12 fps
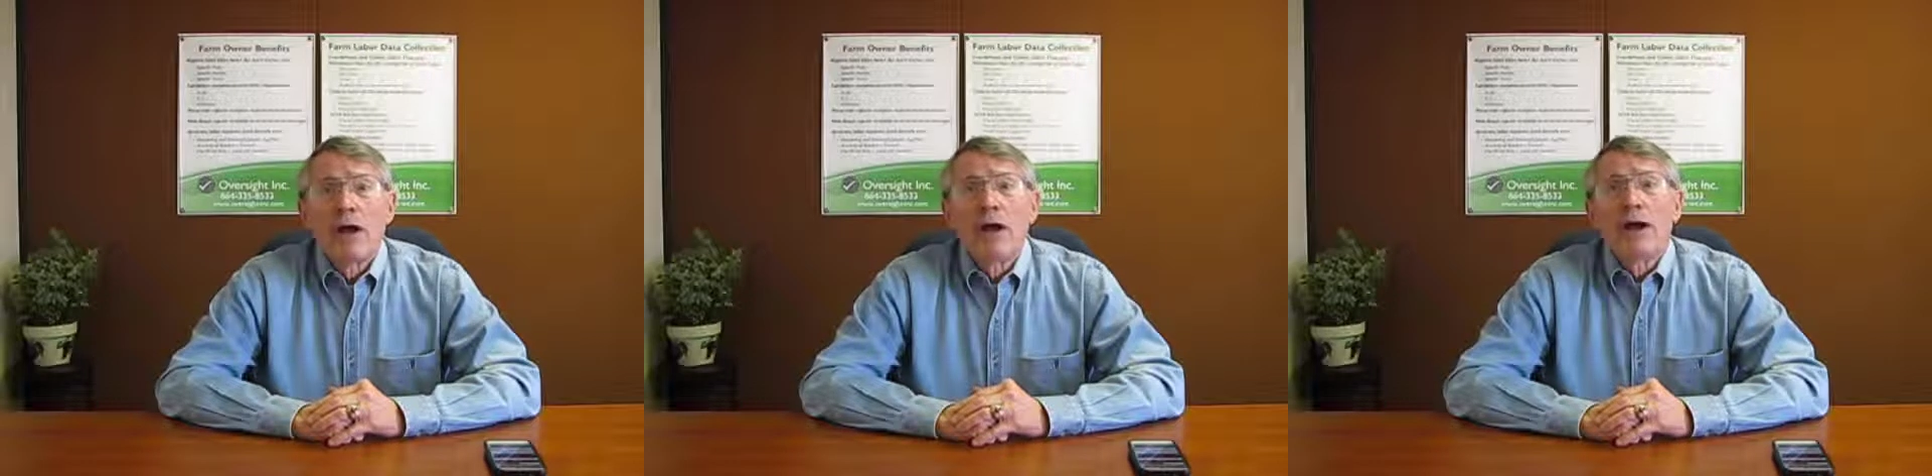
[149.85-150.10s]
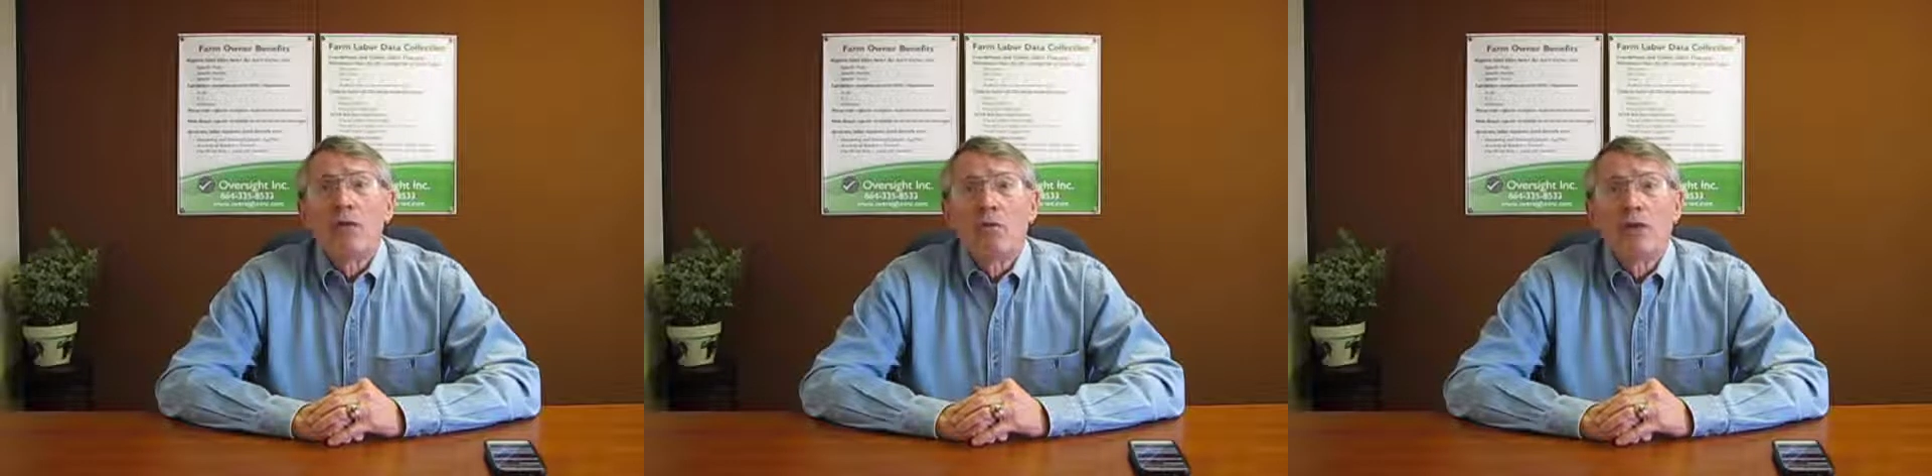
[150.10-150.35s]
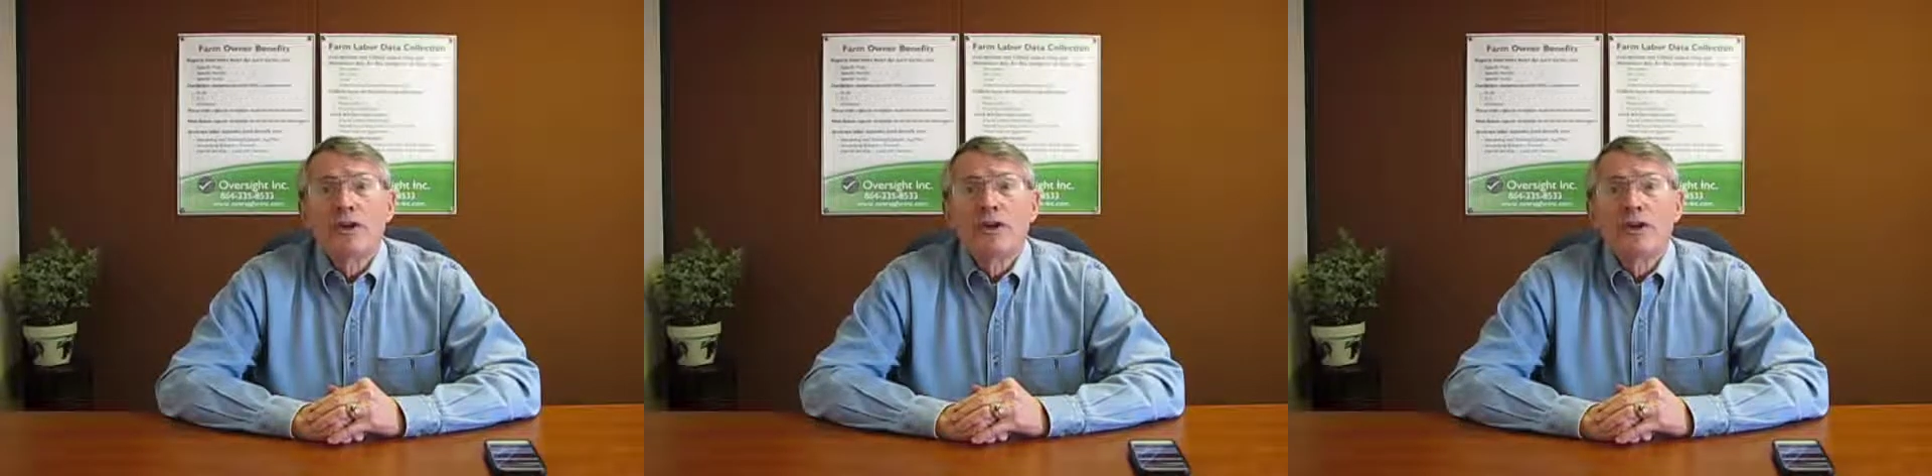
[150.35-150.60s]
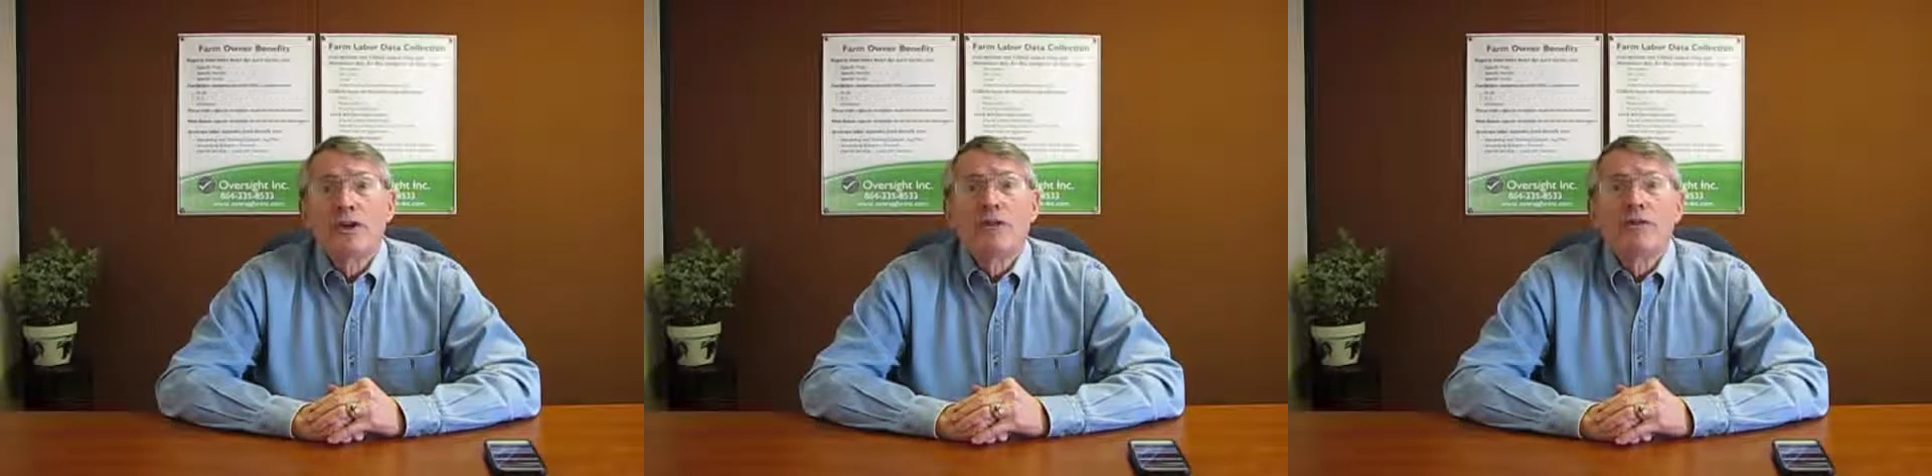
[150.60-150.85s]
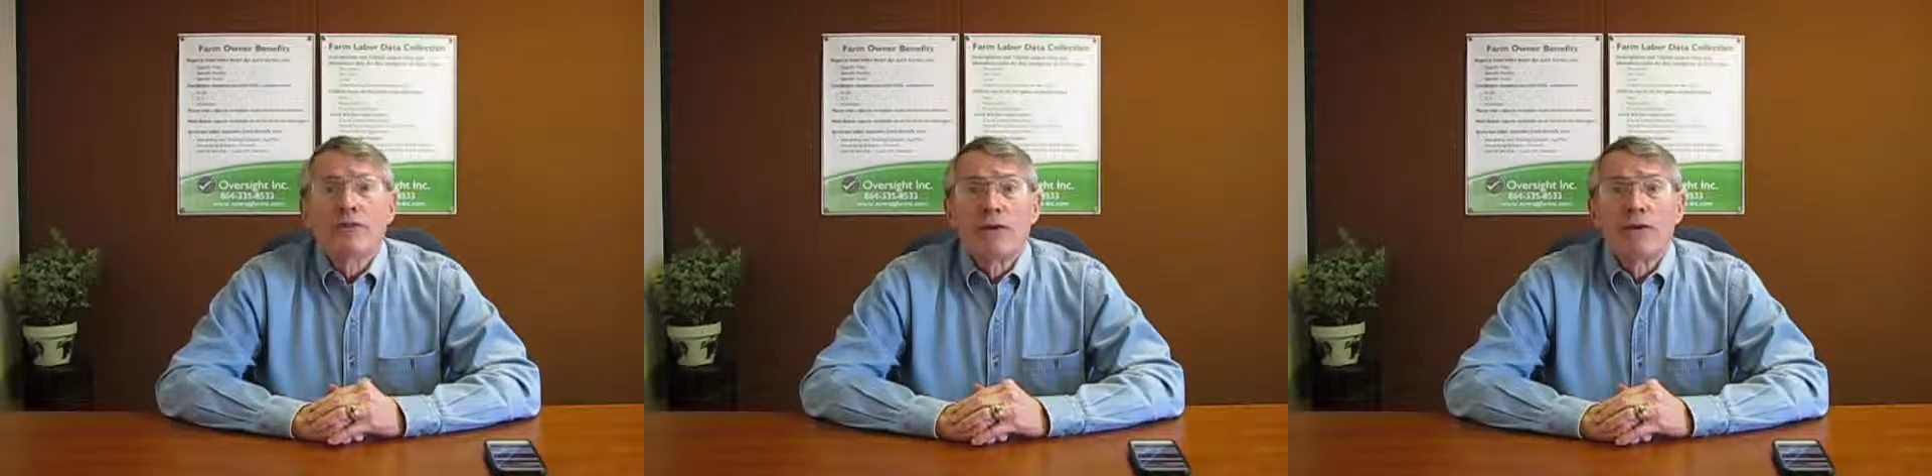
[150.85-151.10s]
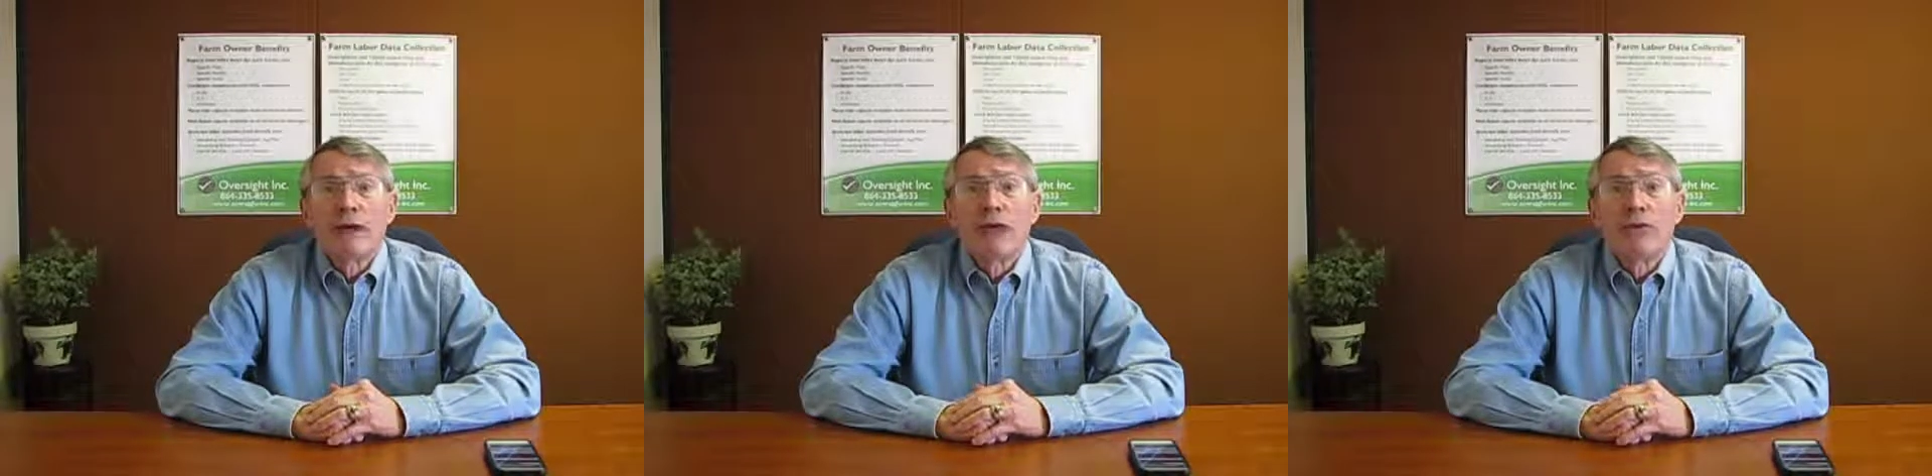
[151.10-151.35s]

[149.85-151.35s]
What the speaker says: and 1 unit is filling a